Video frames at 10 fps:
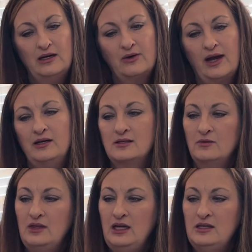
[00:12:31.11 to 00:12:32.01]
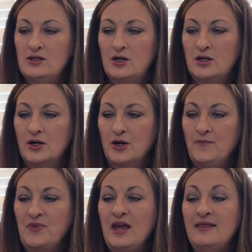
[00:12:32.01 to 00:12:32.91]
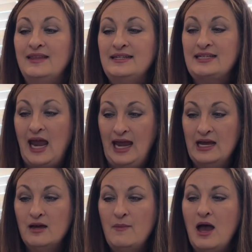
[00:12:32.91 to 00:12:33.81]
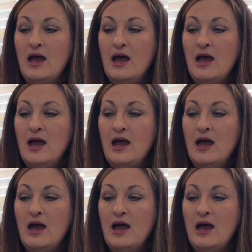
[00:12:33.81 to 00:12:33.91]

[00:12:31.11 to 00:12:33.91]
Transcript: Okay, so these are the Tam